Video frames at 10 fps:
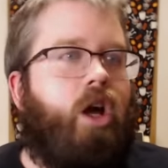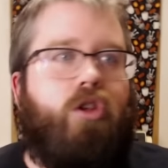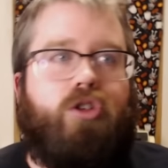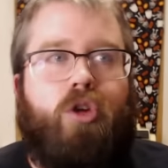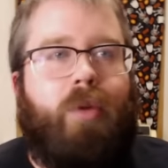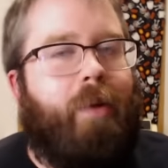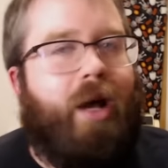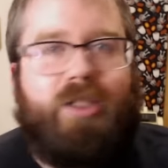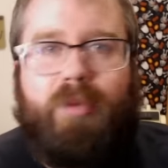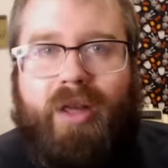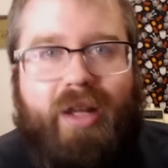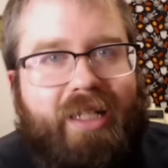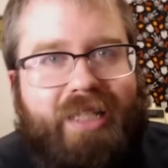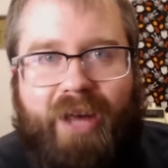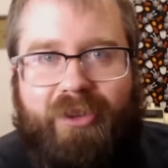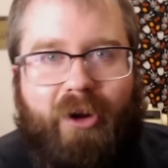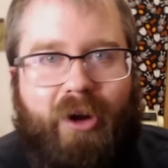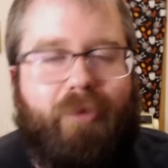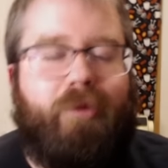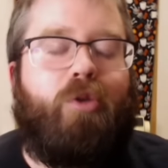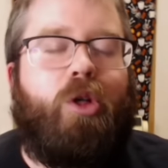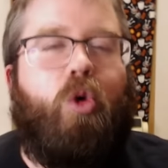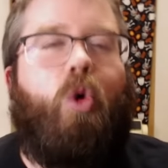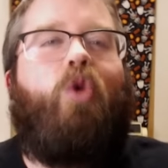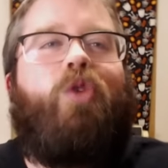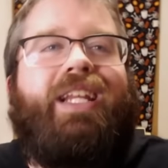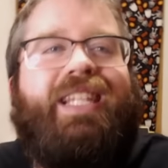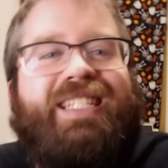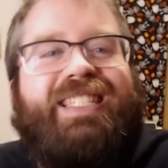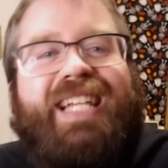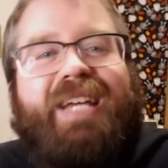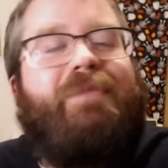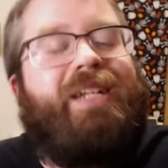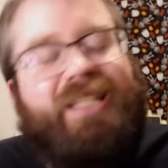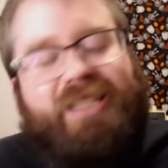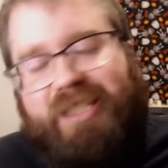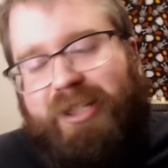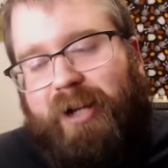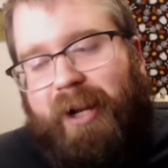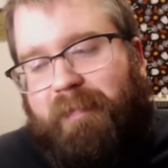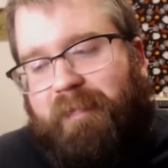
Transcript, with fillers: there's so many possibilities out there, and it'd be really cool if we got to see them, but it's it's okay.